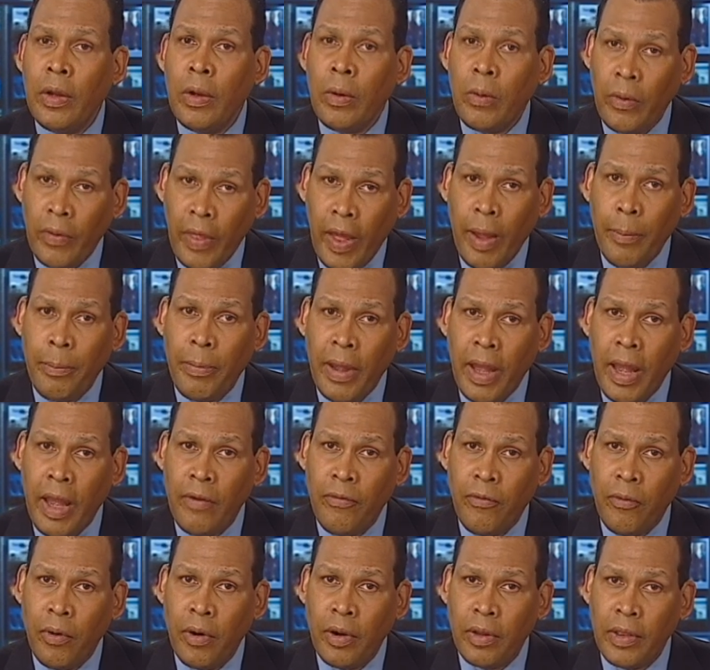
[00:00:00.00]
without pay
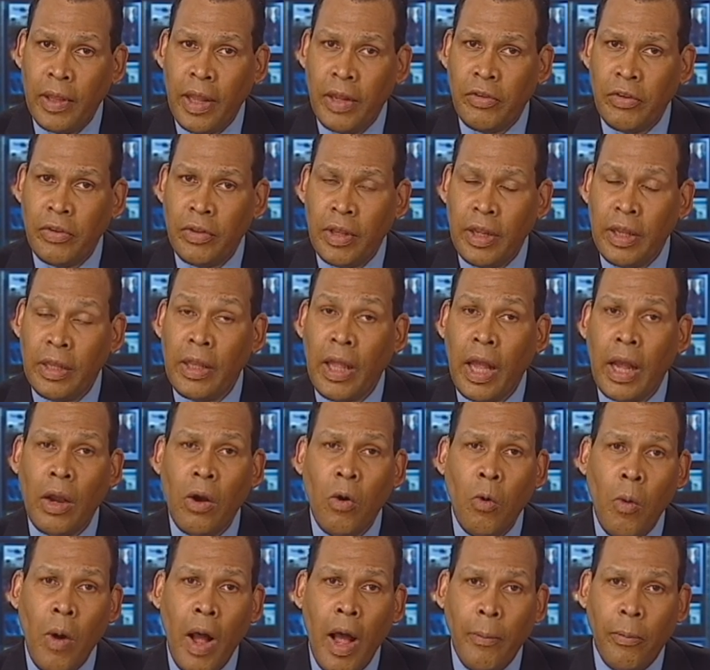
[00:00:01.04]
for allegedly not
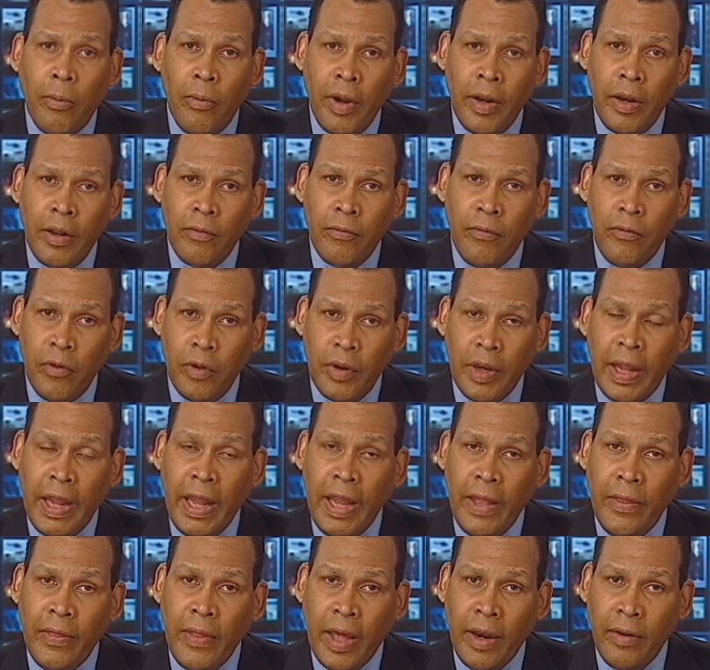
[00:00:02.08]
cooperating
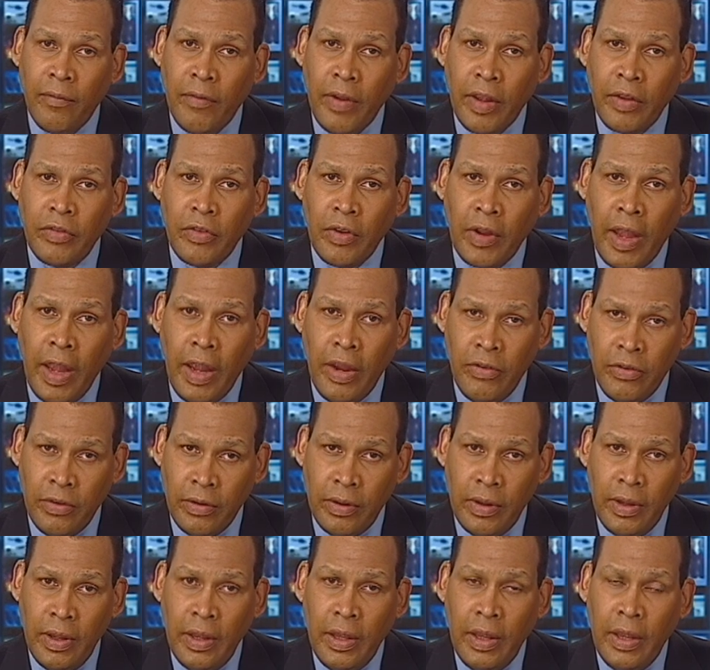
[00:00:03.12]
fully in that
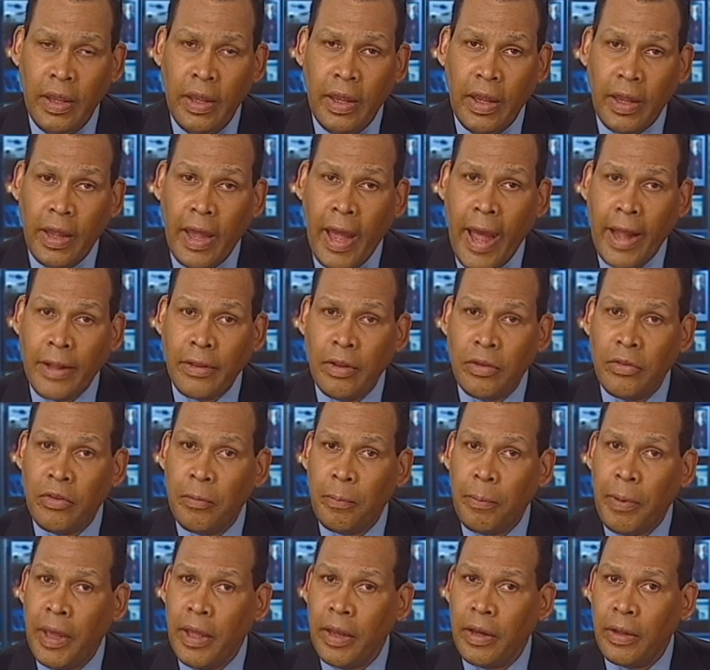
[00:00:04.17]
investigation. Gagnon's
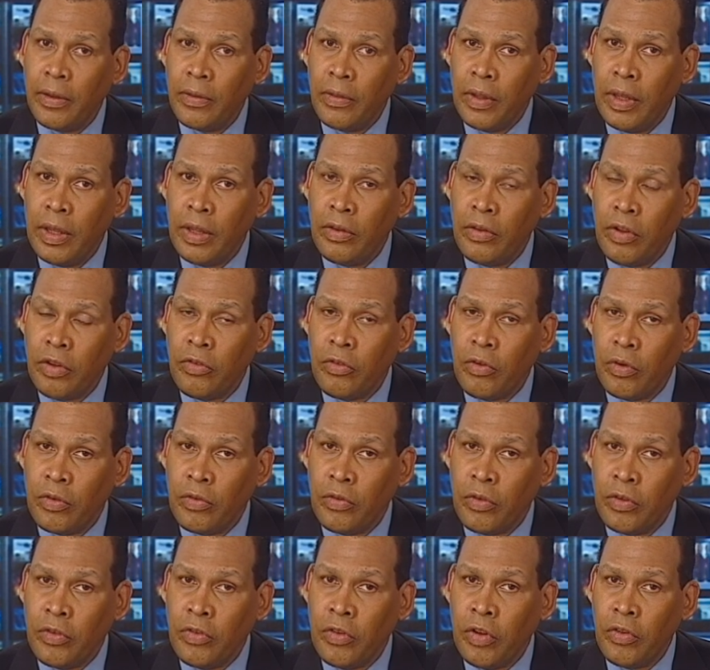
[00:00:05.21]
appealing the district's
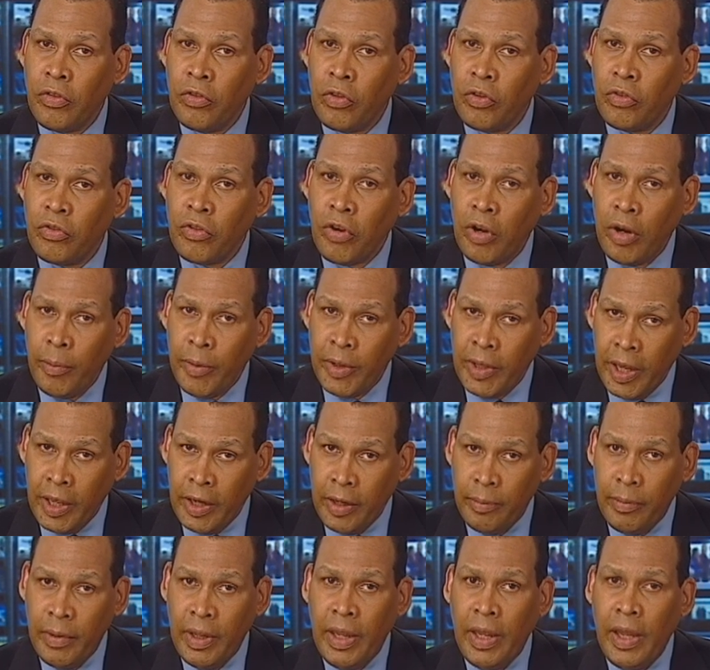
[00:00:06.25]
decision to terminate
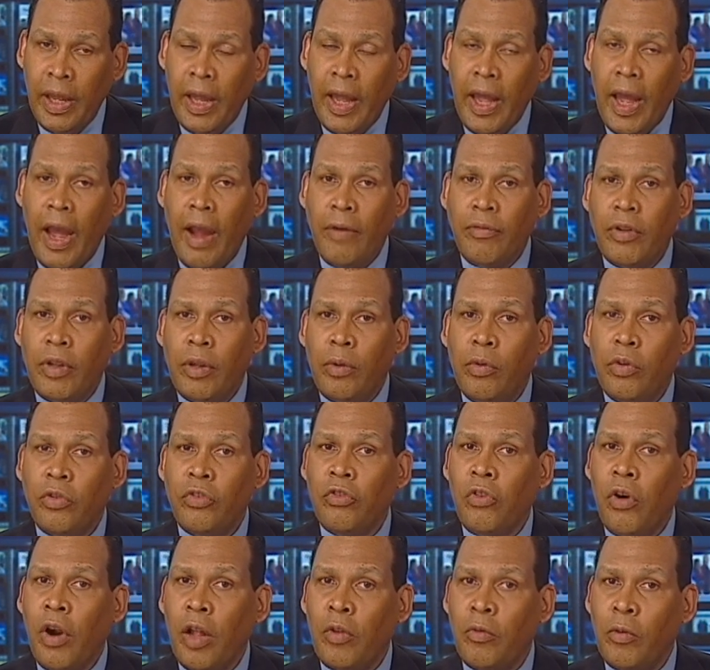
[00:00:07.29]
him after he was
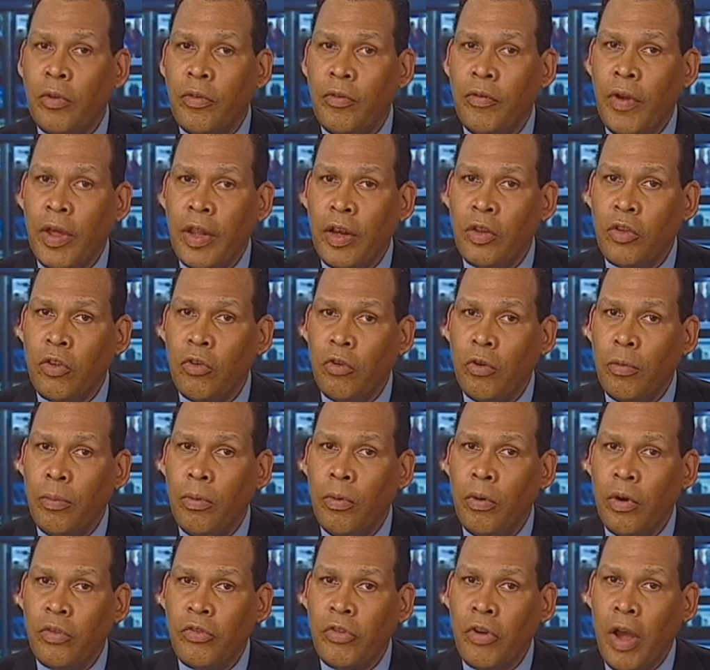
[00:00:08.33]
charged with failing to
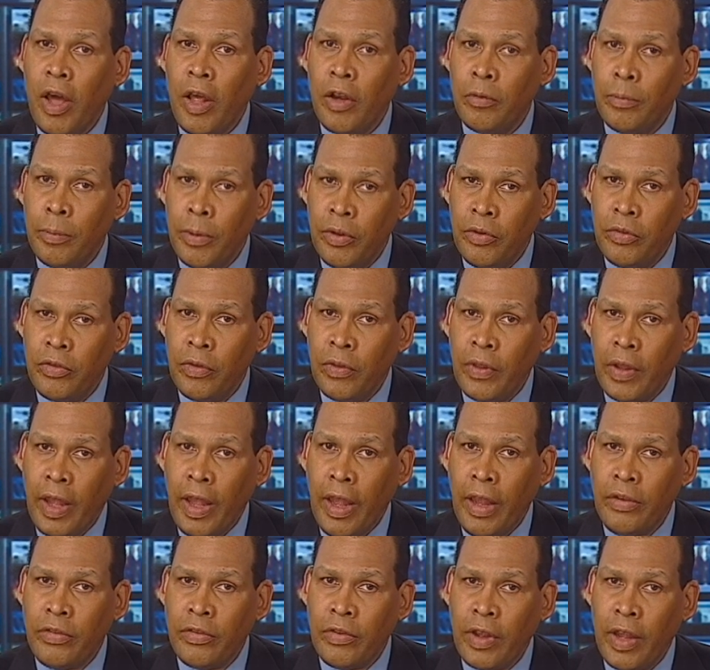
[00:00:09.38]
report child abuse in the
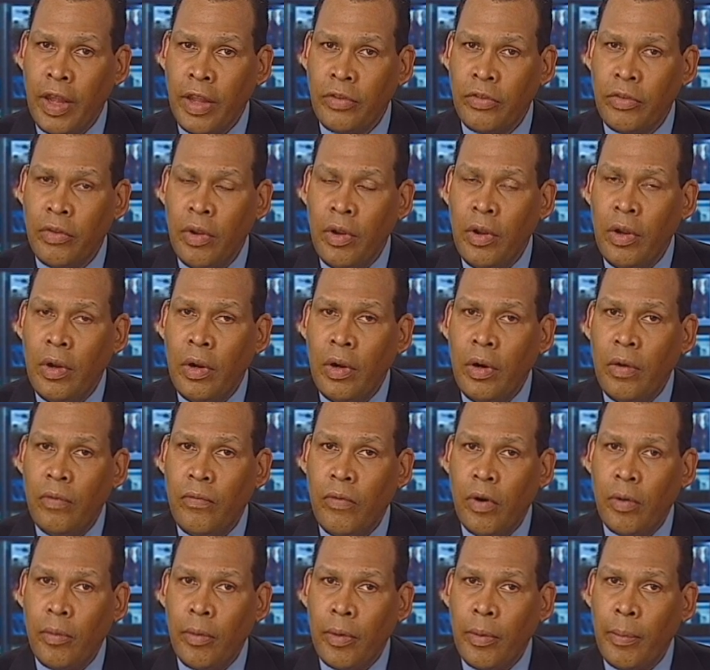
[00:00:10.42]
case against
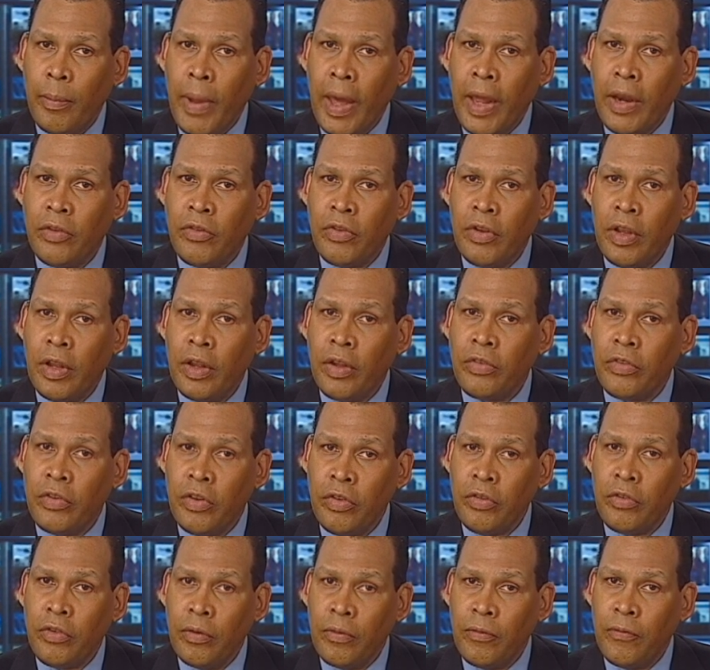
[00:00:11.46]
former Manatee
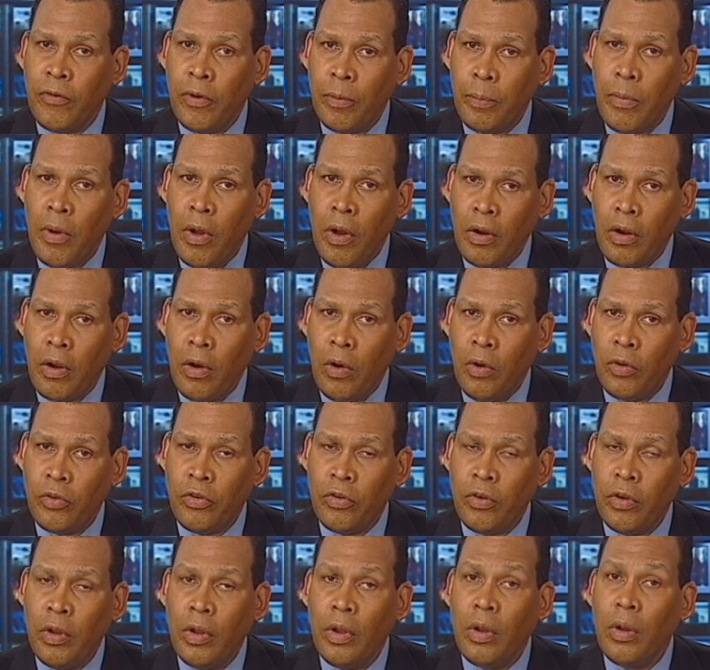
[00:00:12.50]
assistant football coach